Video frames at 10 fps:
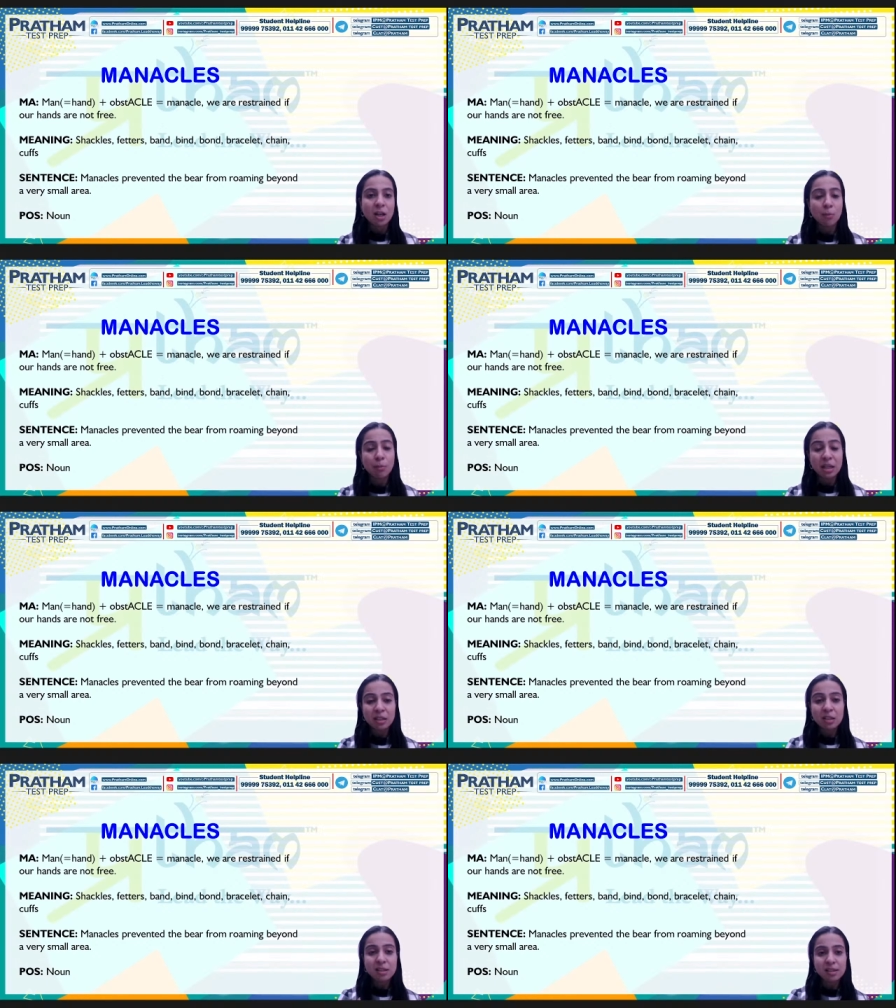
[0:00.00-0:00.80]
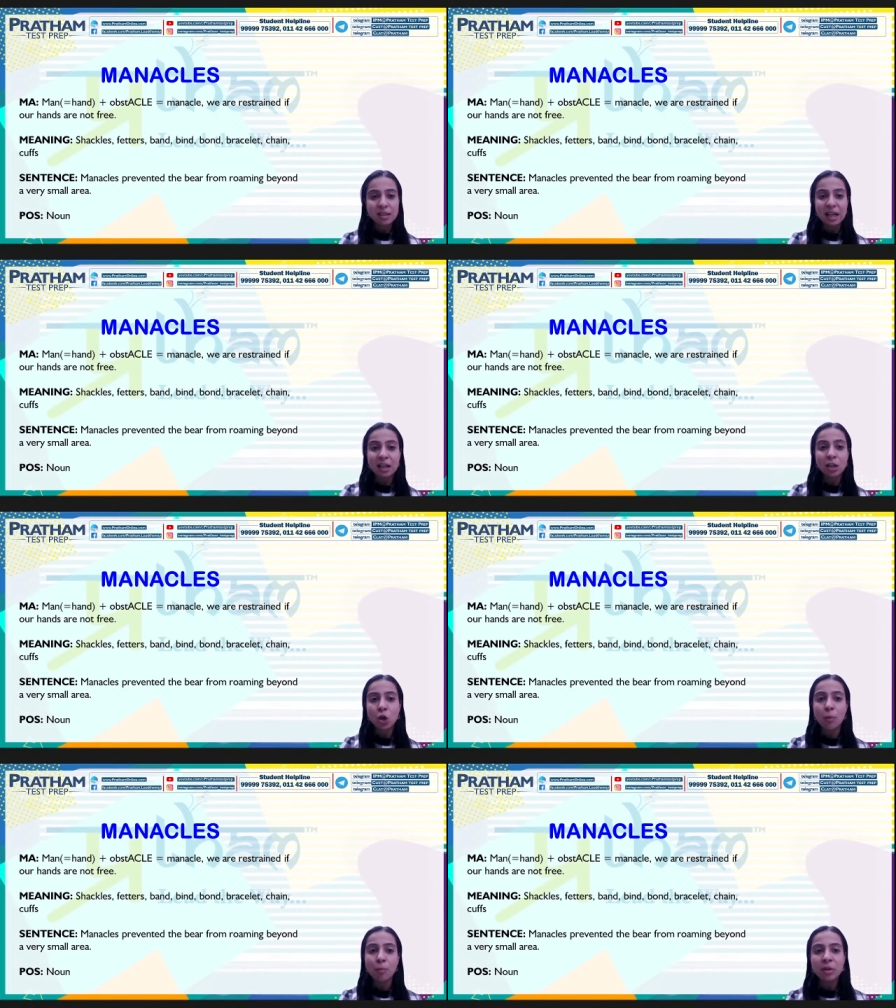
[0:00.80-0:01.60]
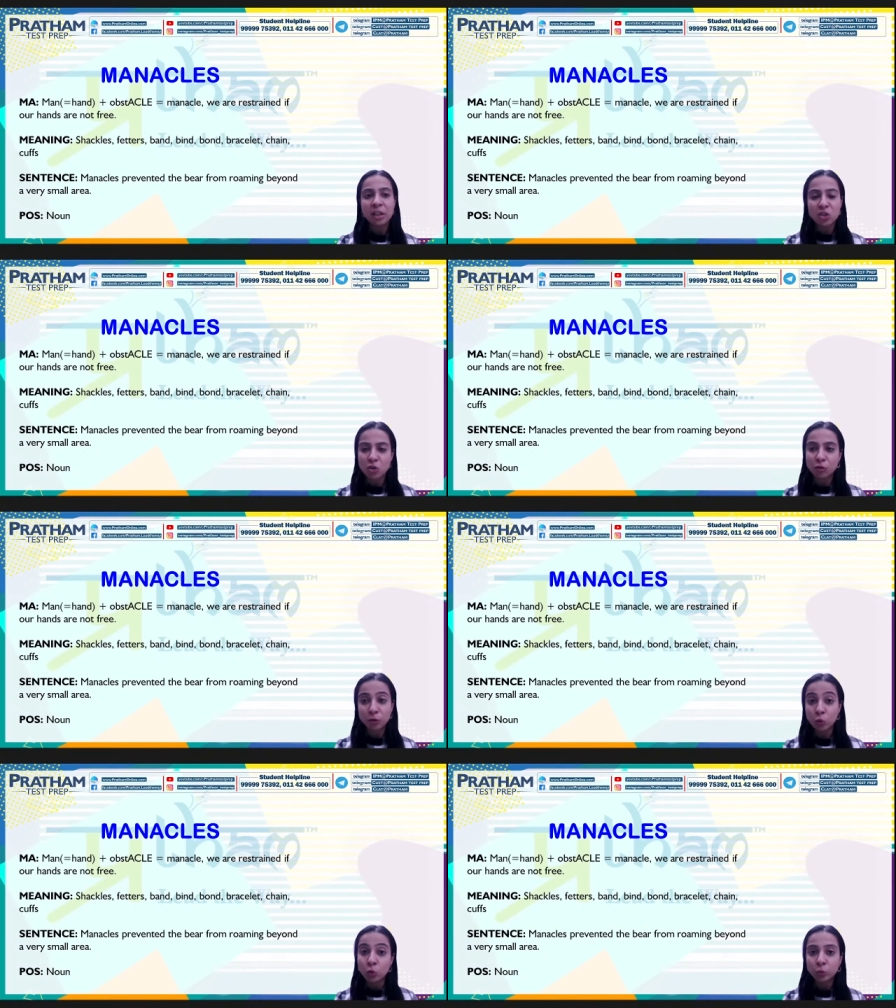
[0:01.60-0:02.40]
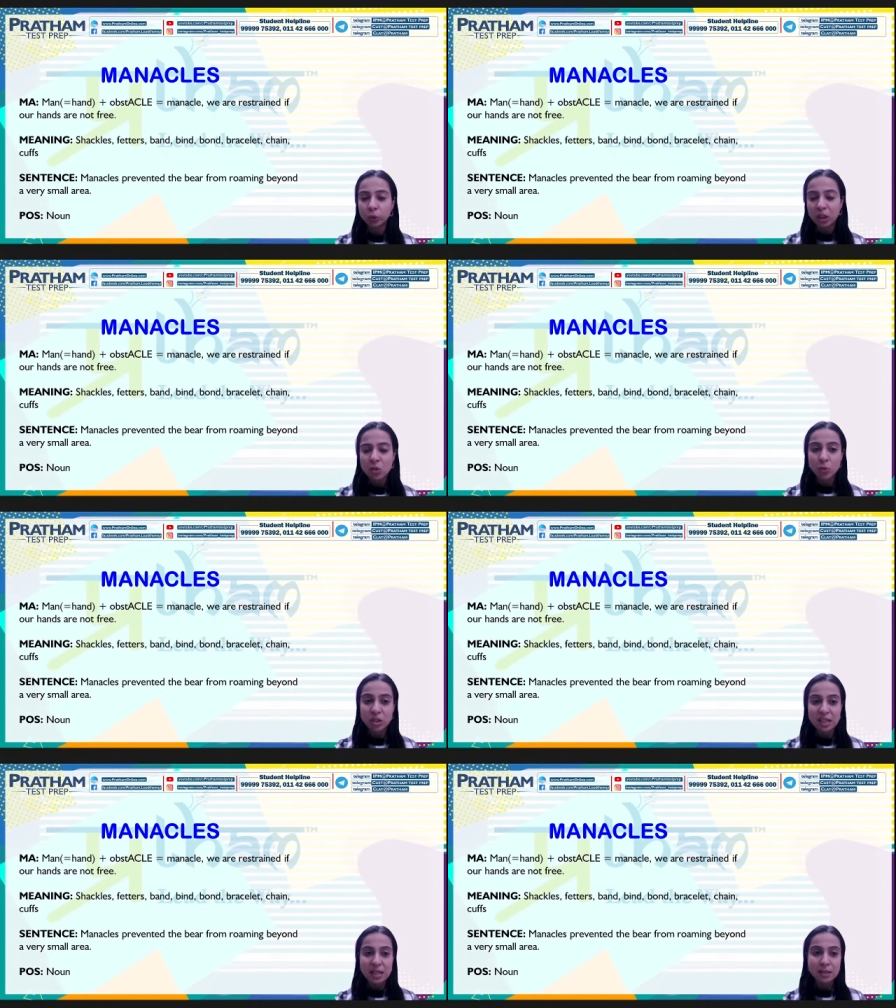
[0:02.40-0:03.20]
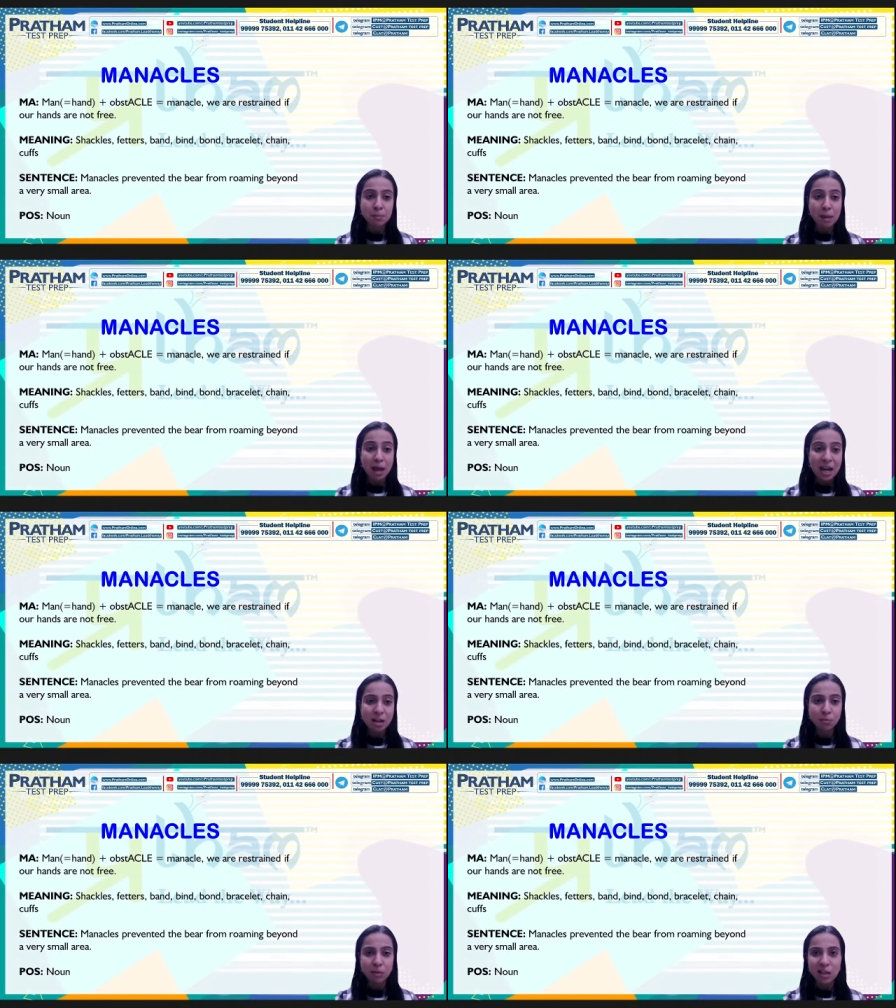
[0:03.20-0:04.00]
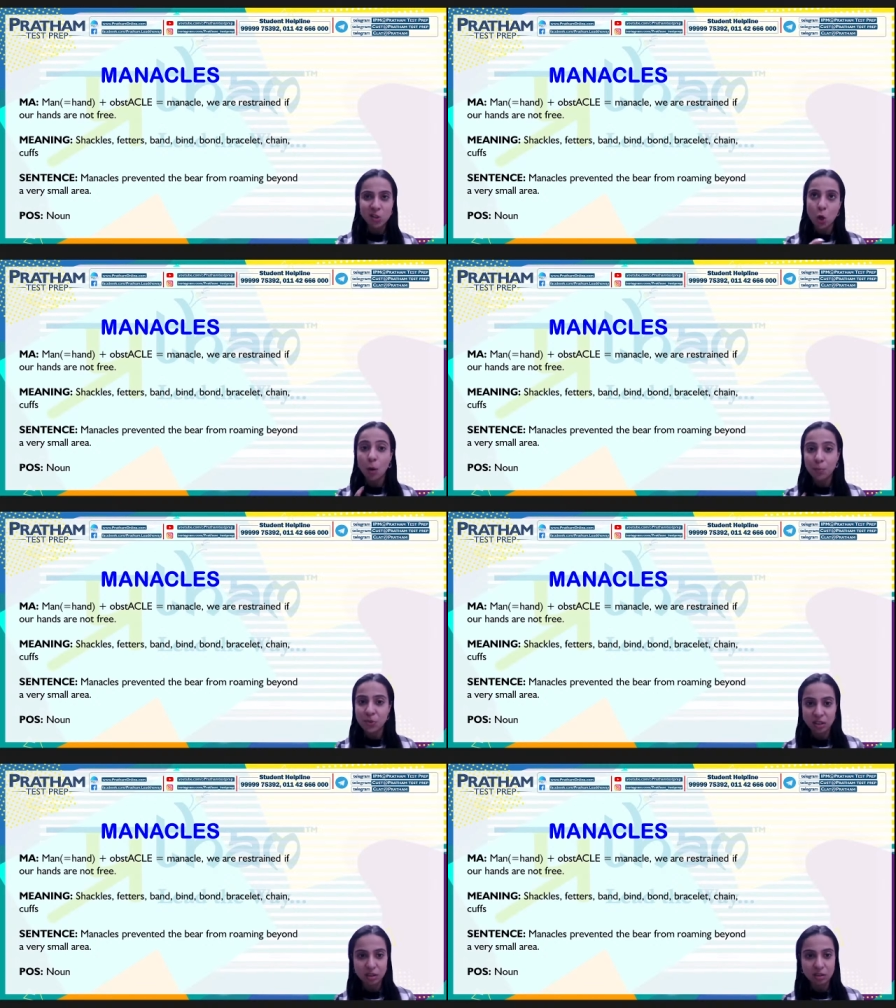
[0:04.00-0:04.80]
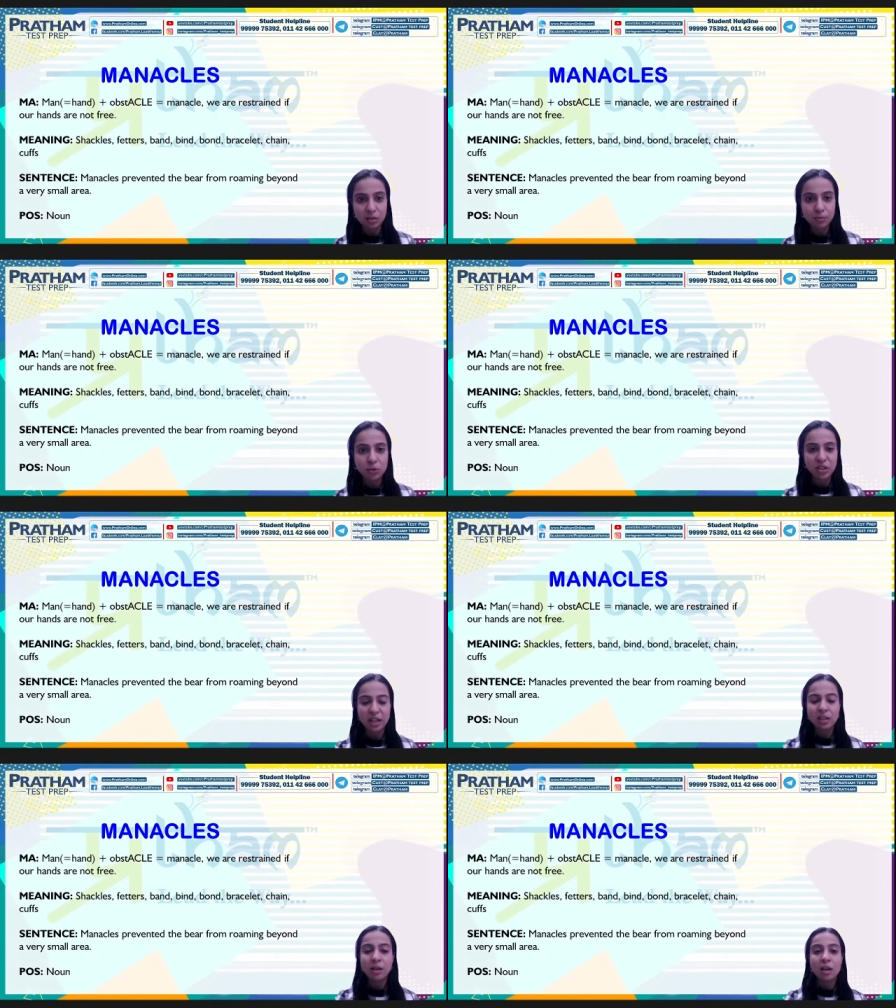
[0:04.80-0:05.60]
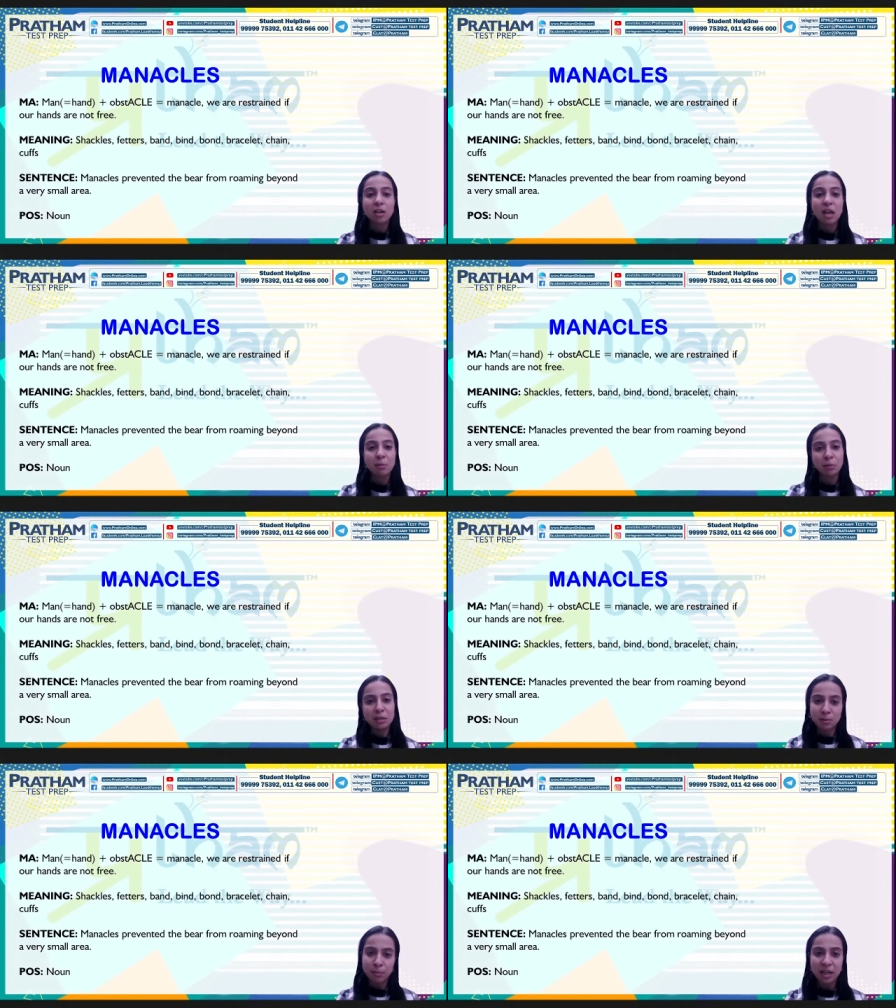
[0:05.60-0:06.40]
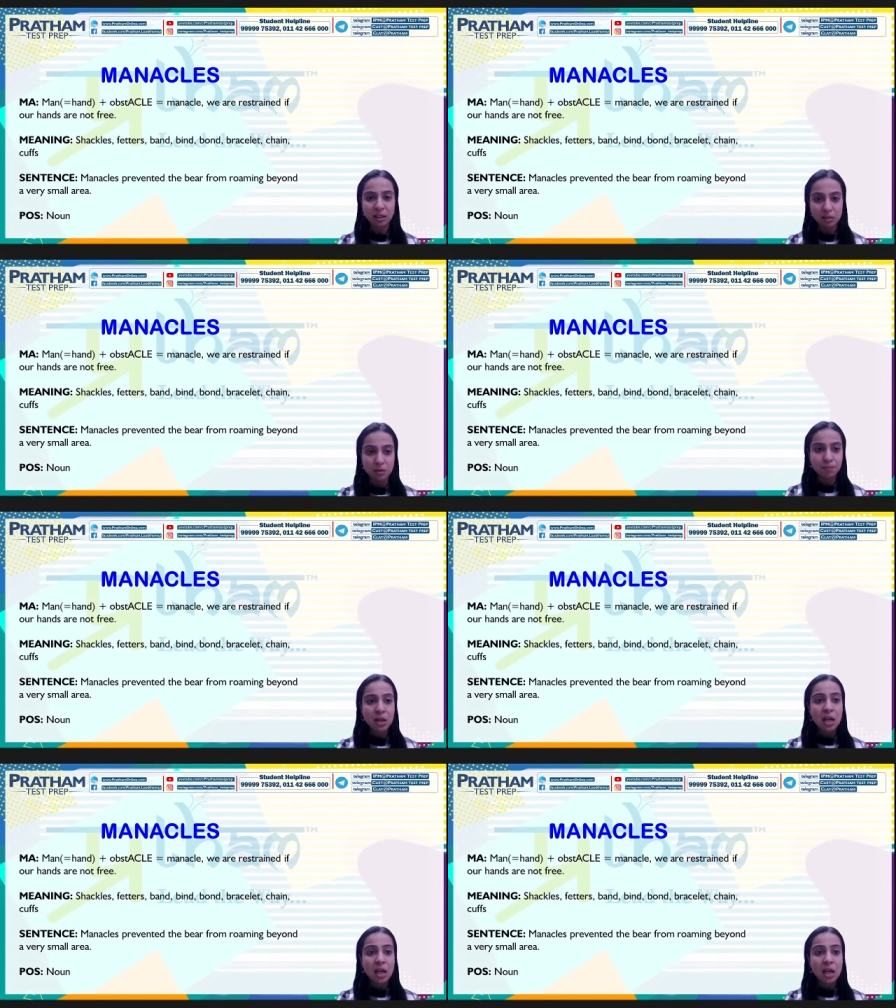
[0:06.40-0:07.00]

Now, manacles is like a combination of two words, which says man plus obstacle, right? That means manacle.